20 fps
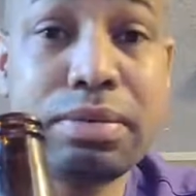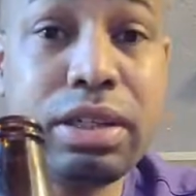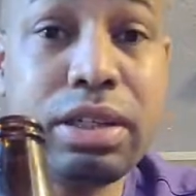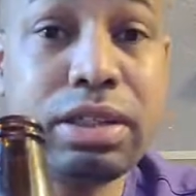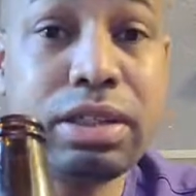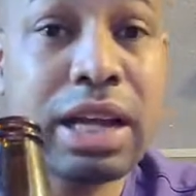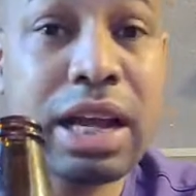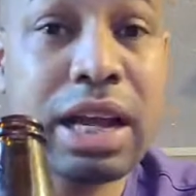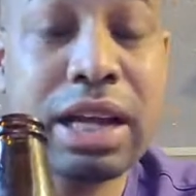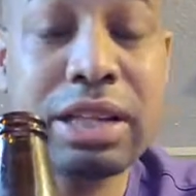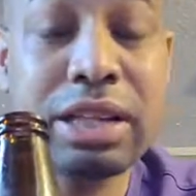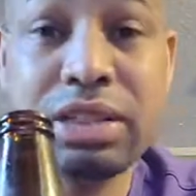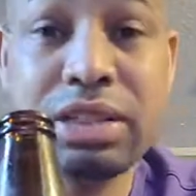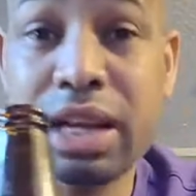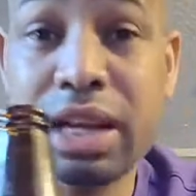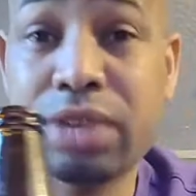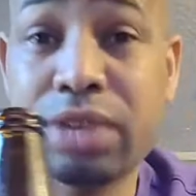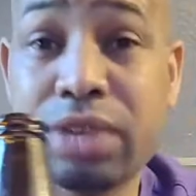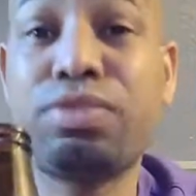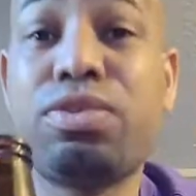guys'
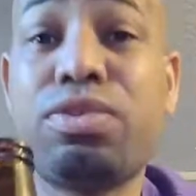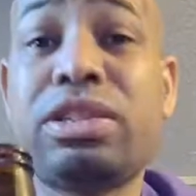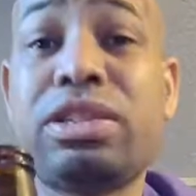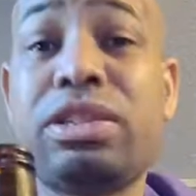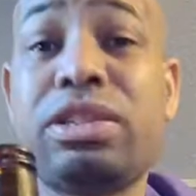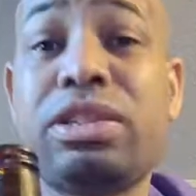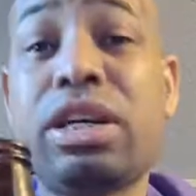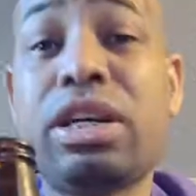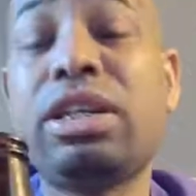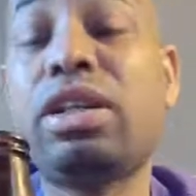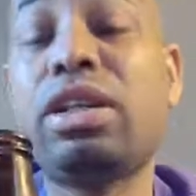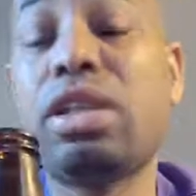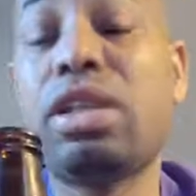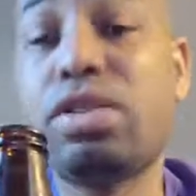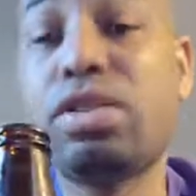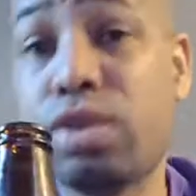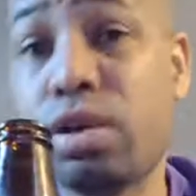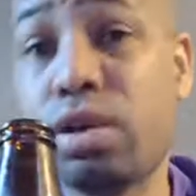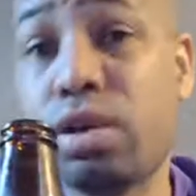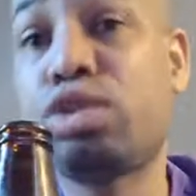channel for telling
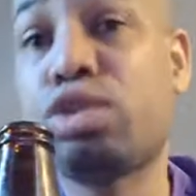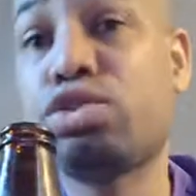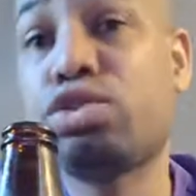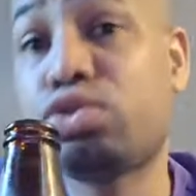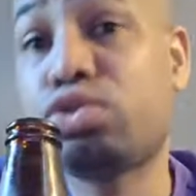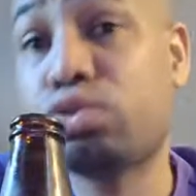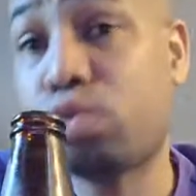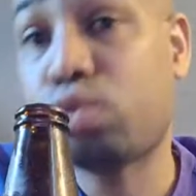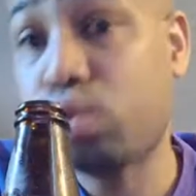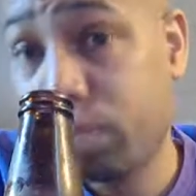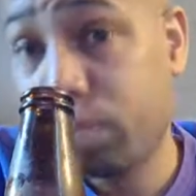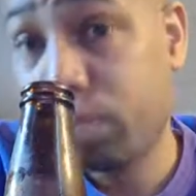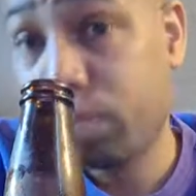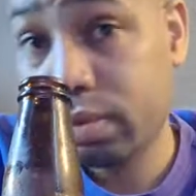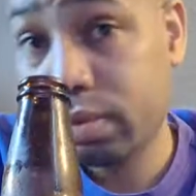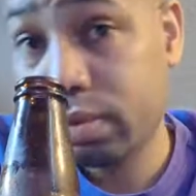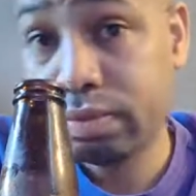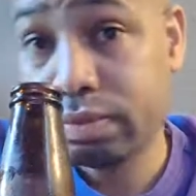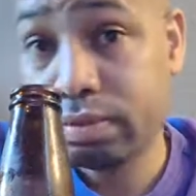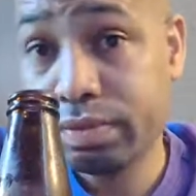the truth
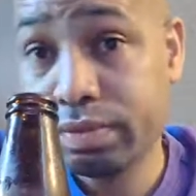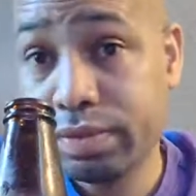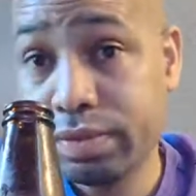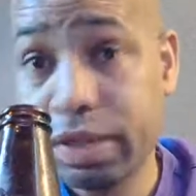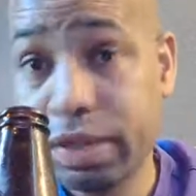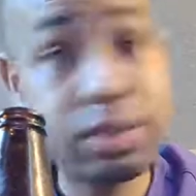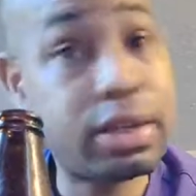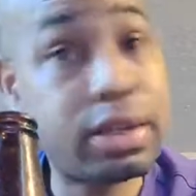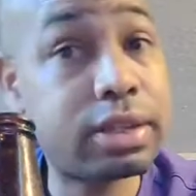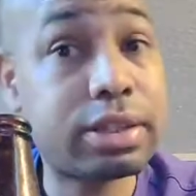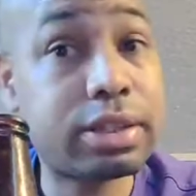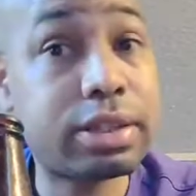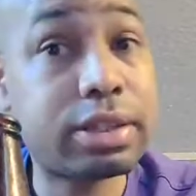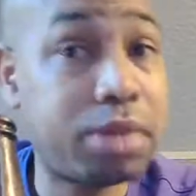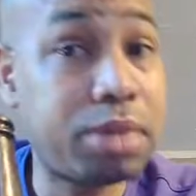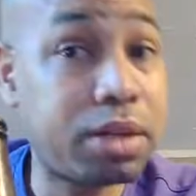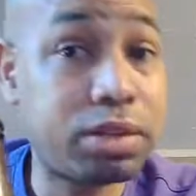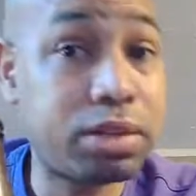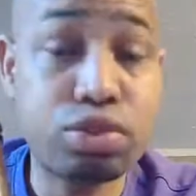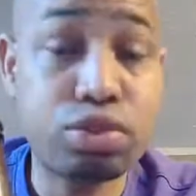and nothing but
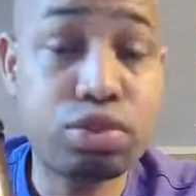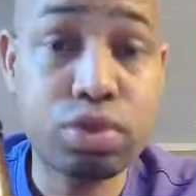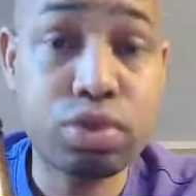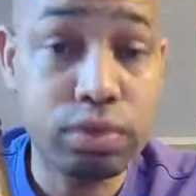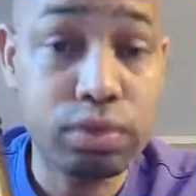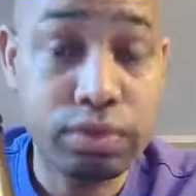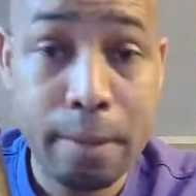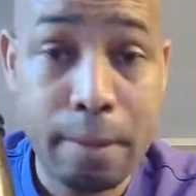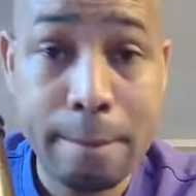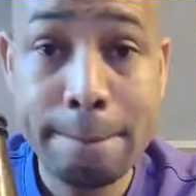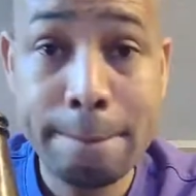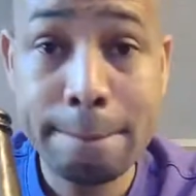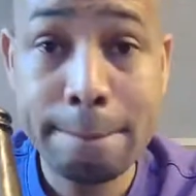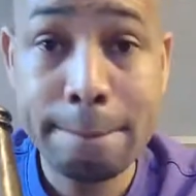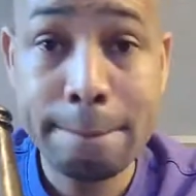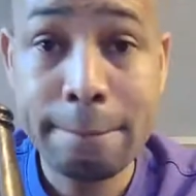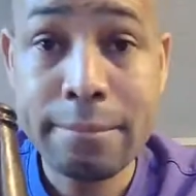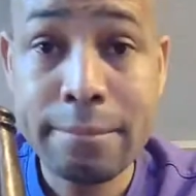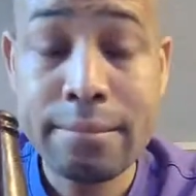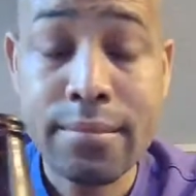the truth.
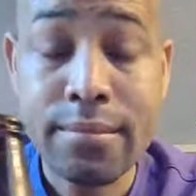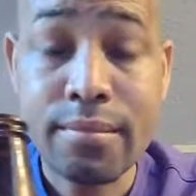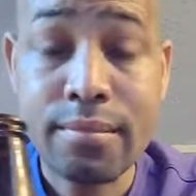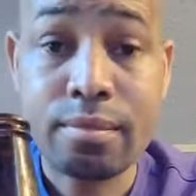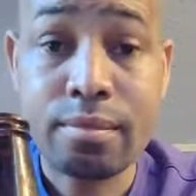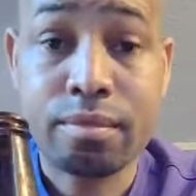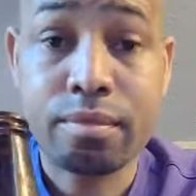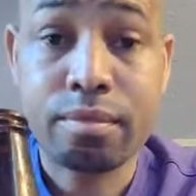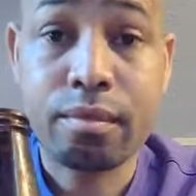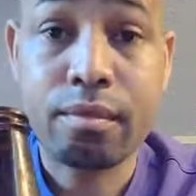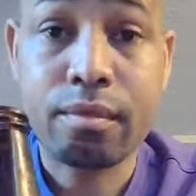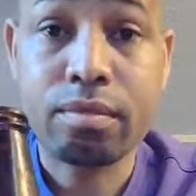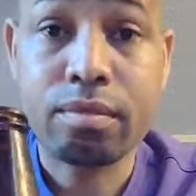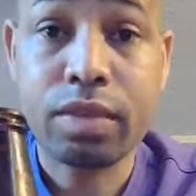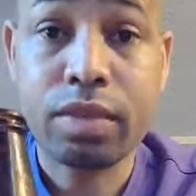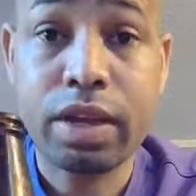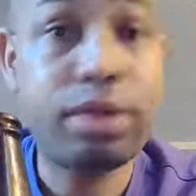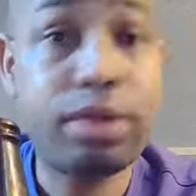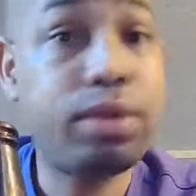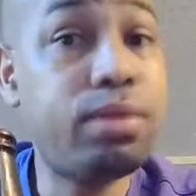
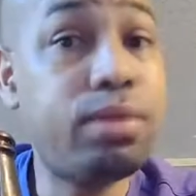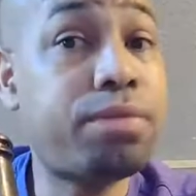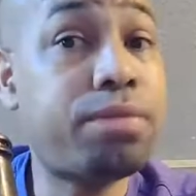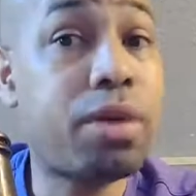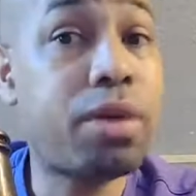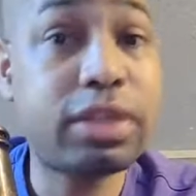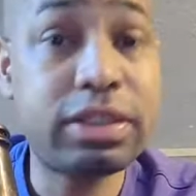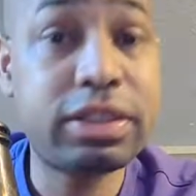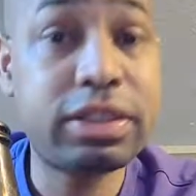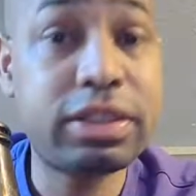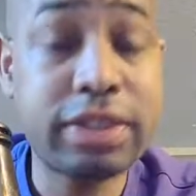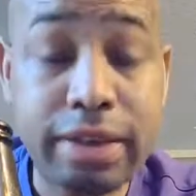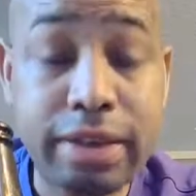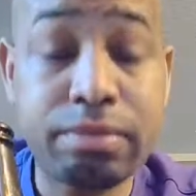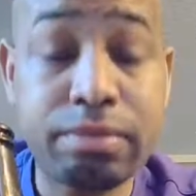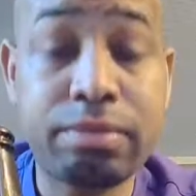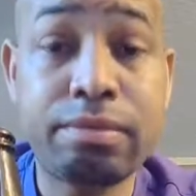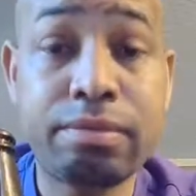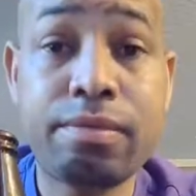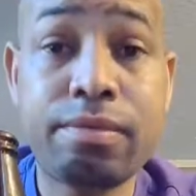And who fault is that?
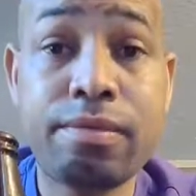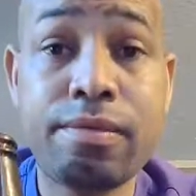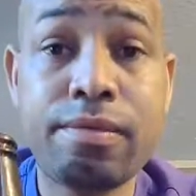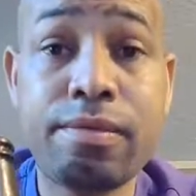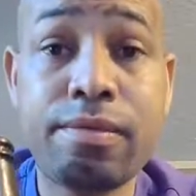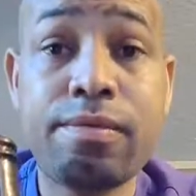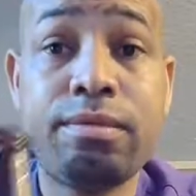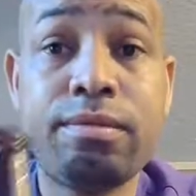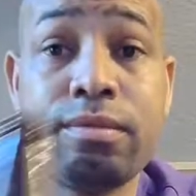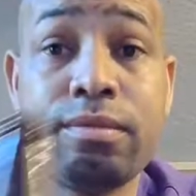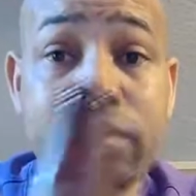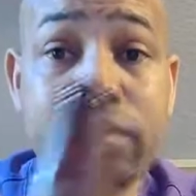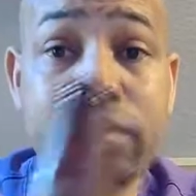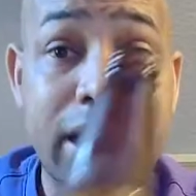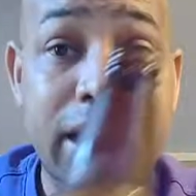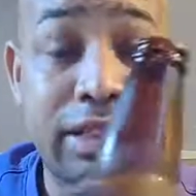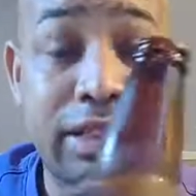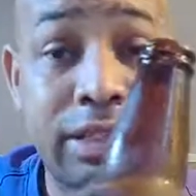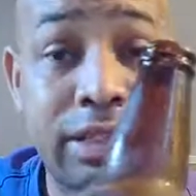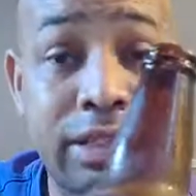That's
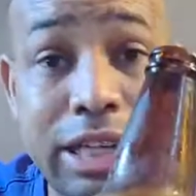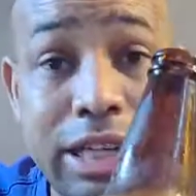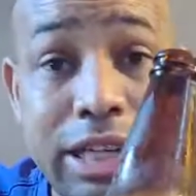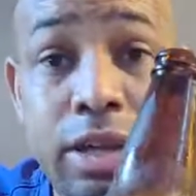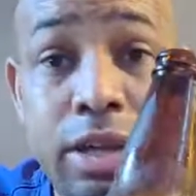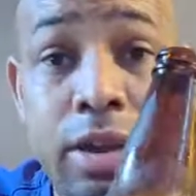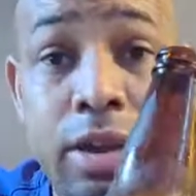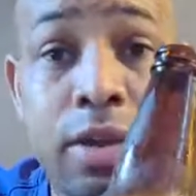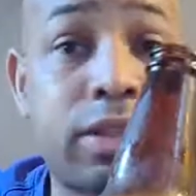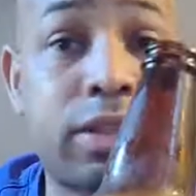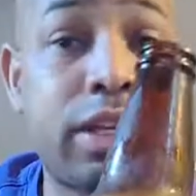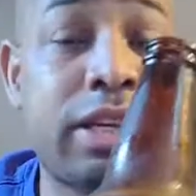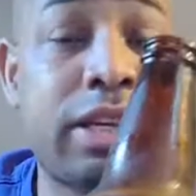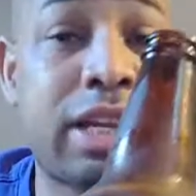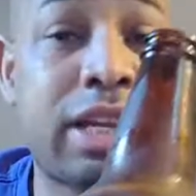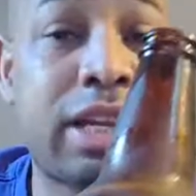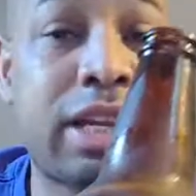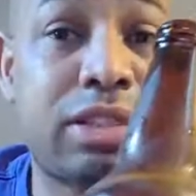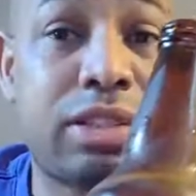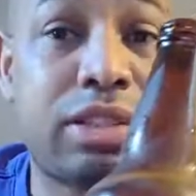Naughty Dog and
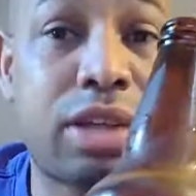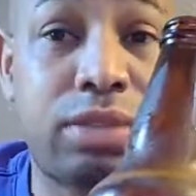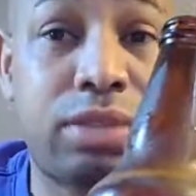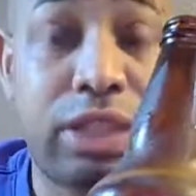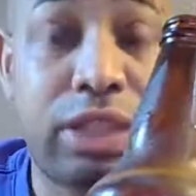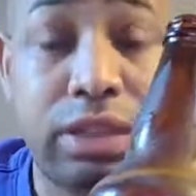that's Sony's.